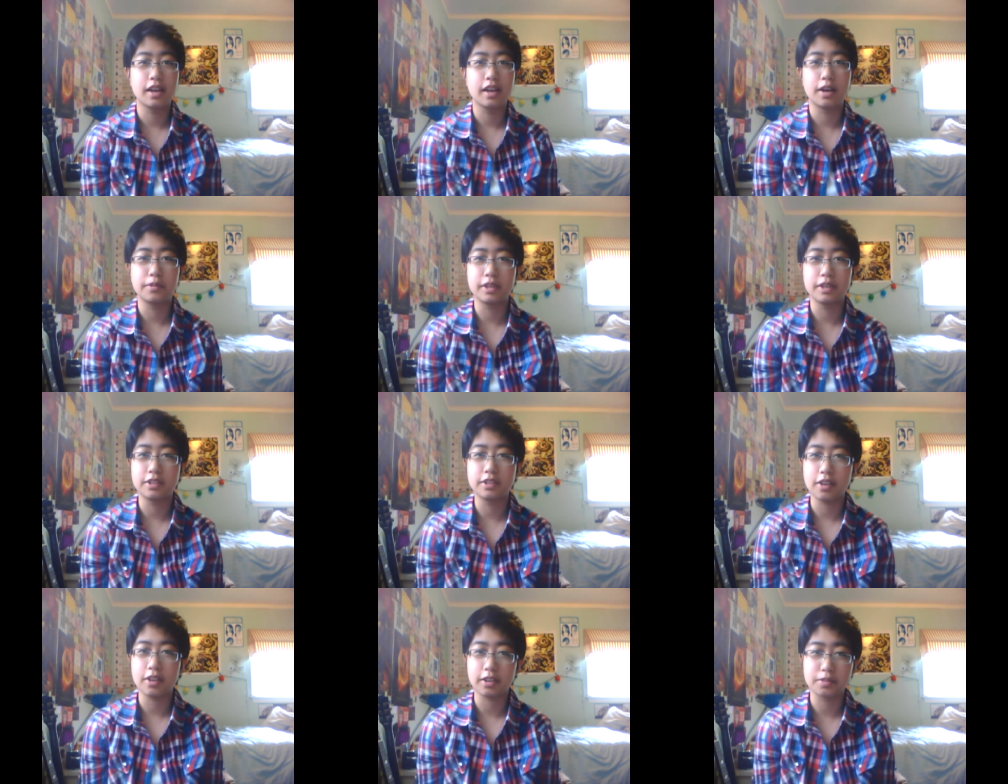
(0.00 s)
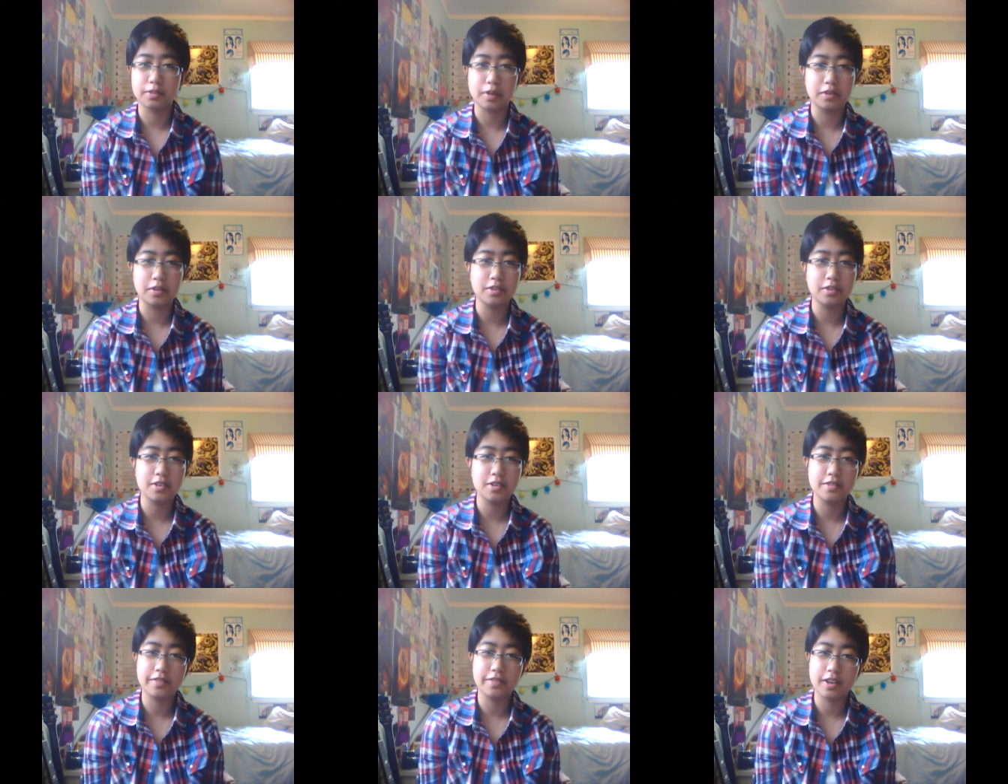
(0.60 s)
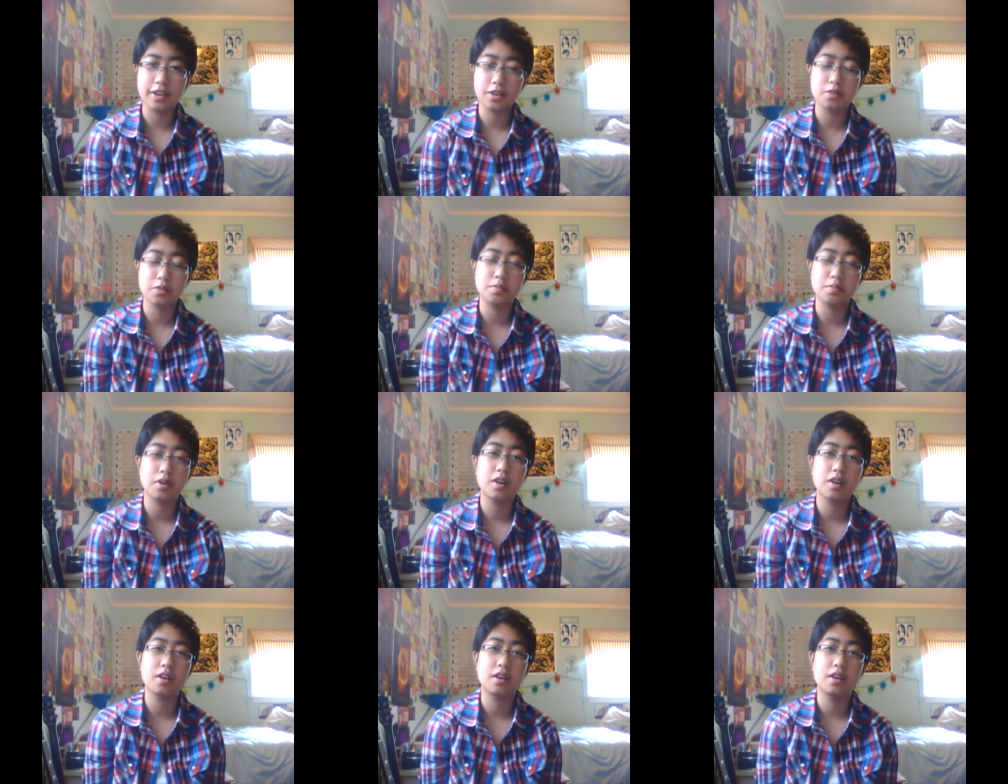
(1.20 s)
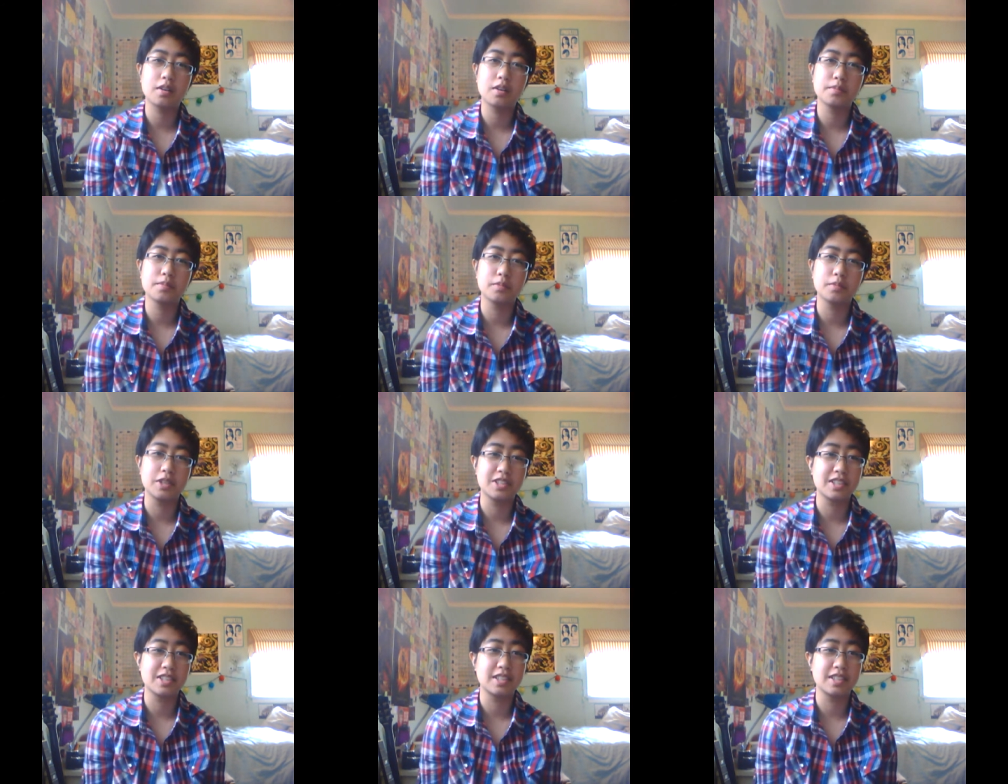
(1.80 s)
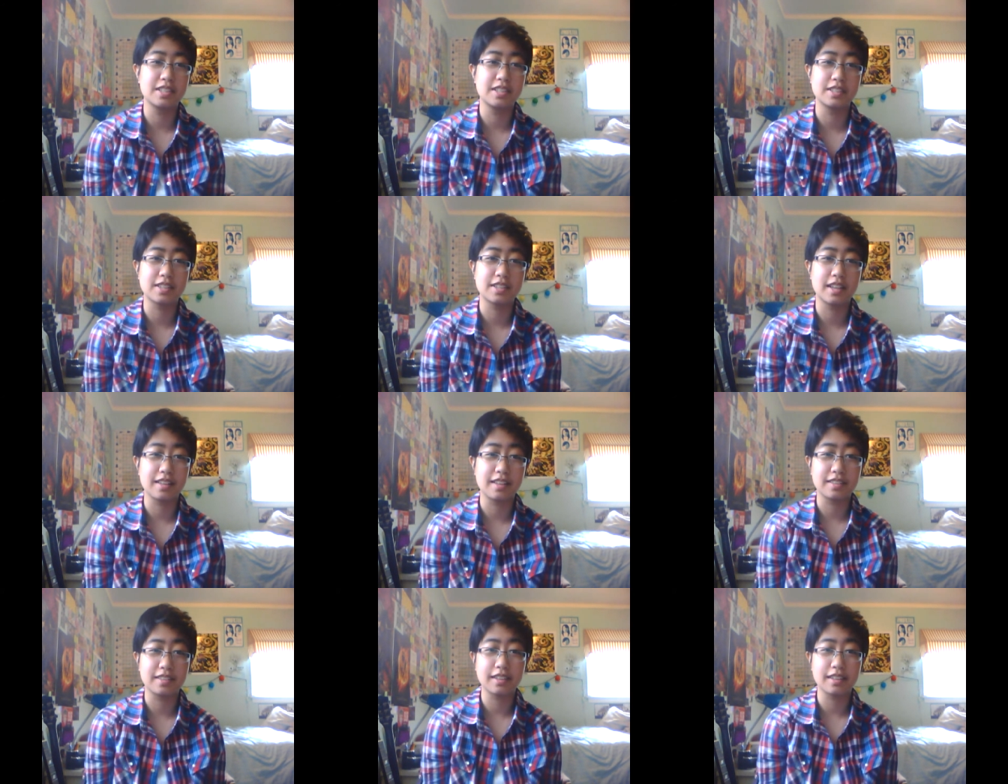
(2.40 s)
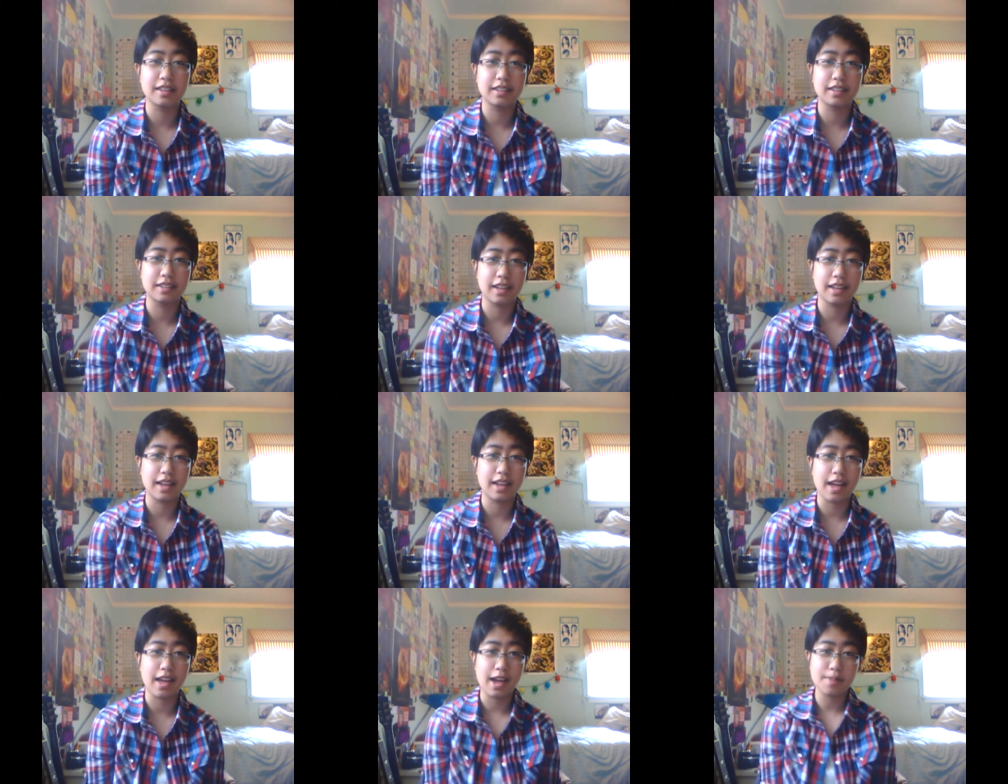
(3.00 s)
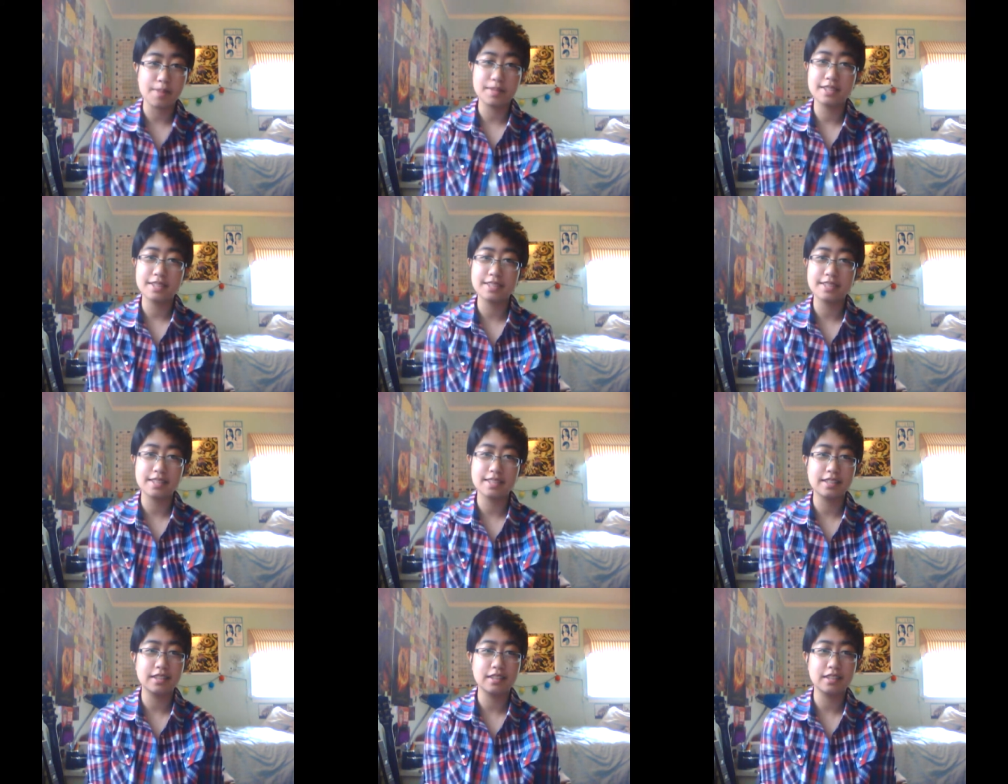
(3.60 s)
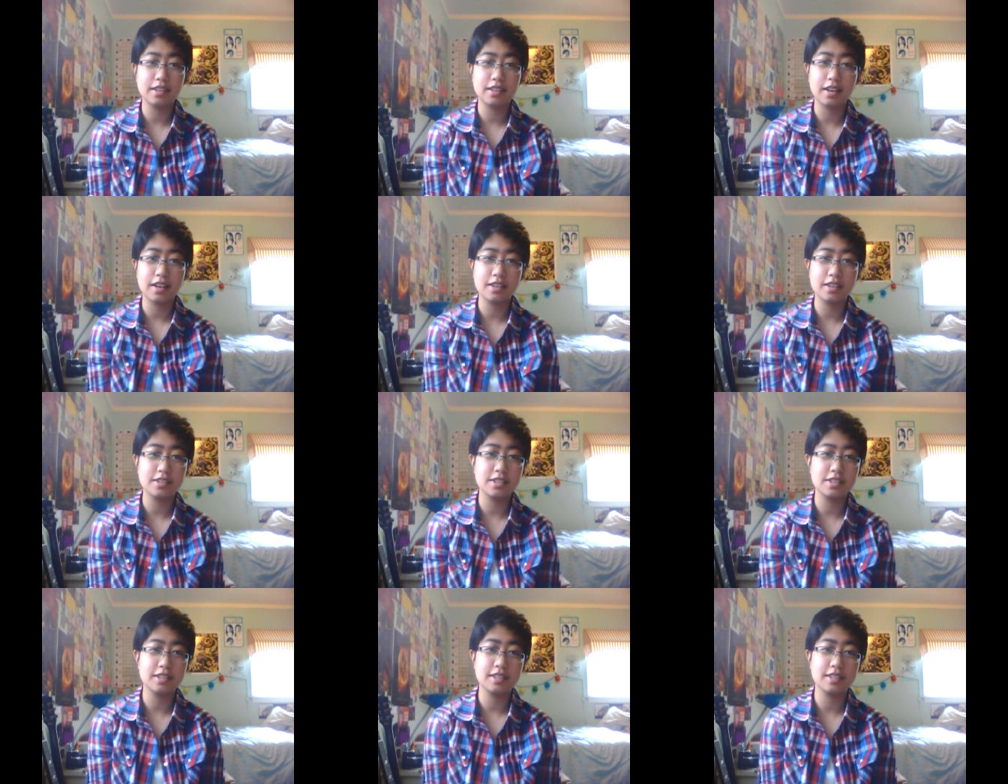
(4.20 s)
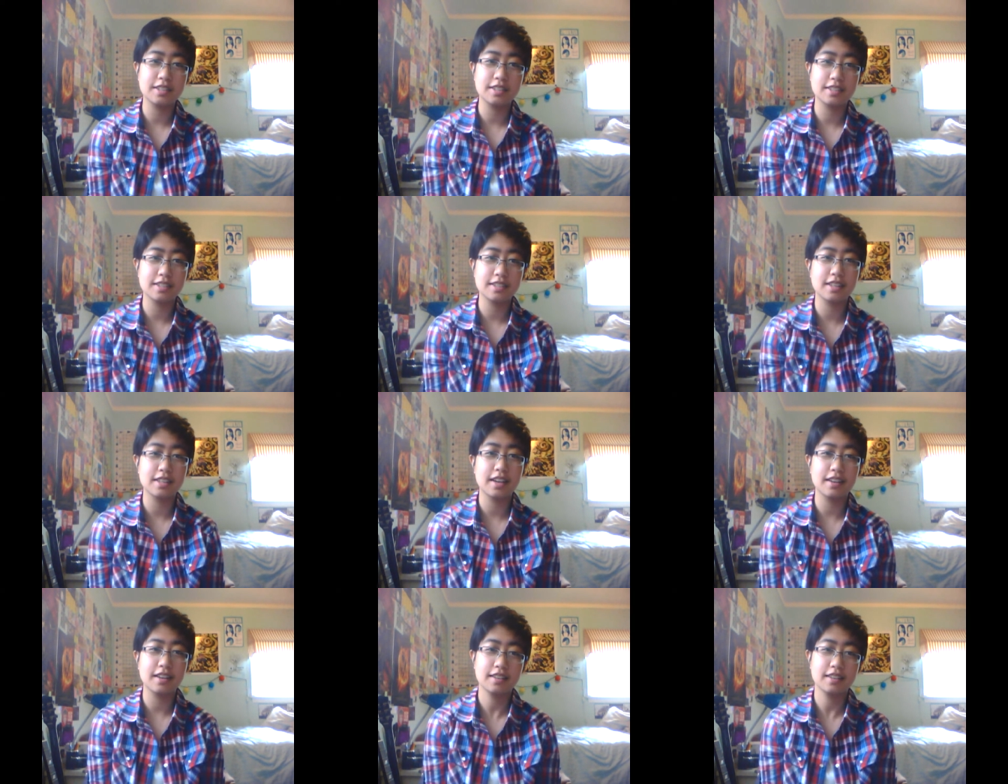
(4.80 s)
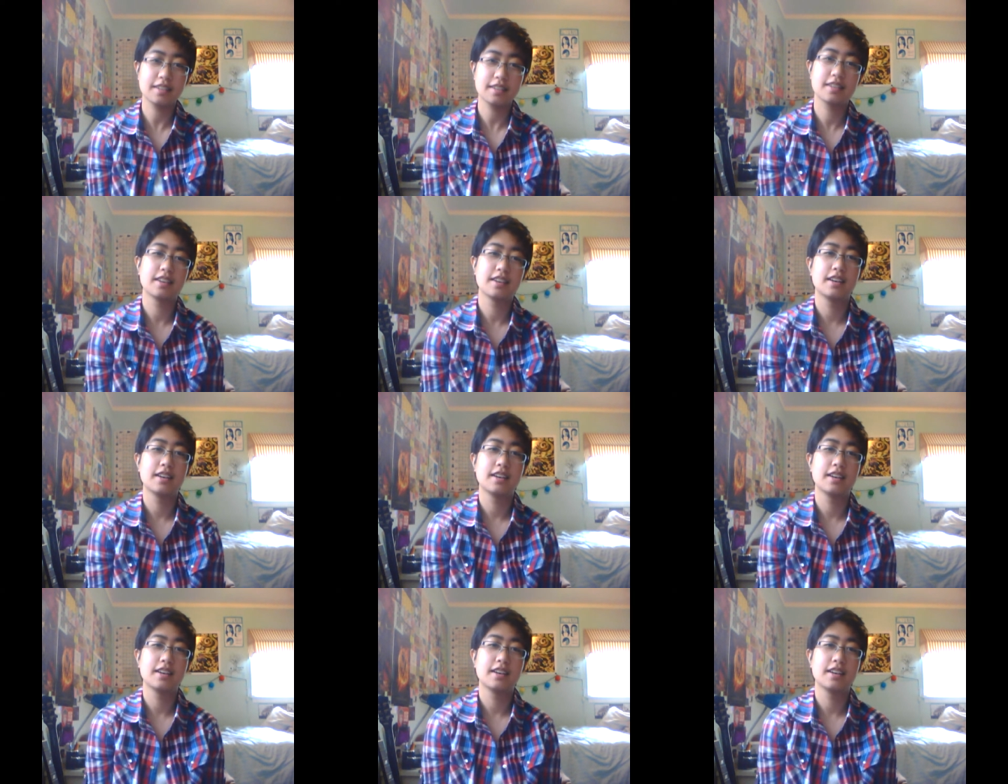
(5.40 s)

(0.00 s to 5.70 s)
and we talked about Nerdfighter Prom, which is a thing that happens in the not GDCA,